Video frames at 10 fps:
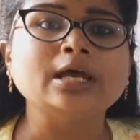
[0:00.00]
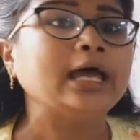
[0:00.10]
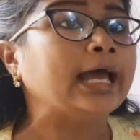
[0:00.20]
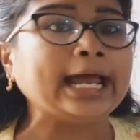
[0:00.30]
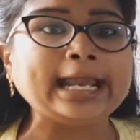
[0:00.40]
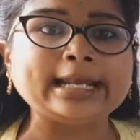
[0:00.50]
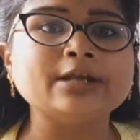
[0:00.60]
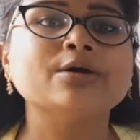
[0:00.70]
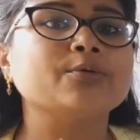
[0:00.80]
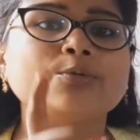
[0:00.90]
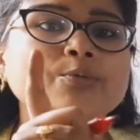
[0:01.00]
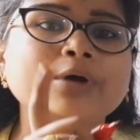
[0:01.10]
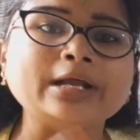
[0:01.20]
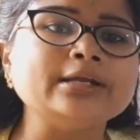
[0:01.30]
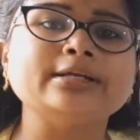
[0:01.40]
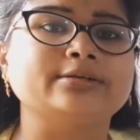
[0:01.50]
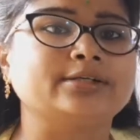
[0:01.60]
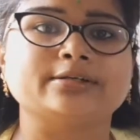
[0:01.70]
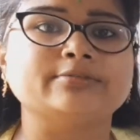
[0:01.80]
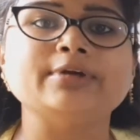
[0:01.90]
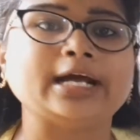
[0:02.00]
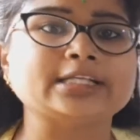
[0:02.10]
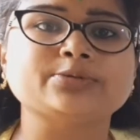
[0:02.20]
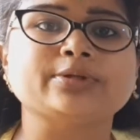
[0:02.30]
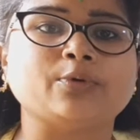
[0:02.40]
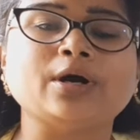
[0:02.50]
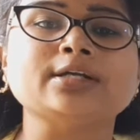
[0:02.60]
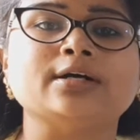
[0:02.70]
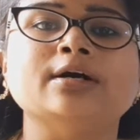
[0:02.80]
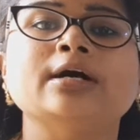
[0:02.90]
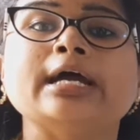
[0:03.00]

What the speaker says: and when it reacts with water,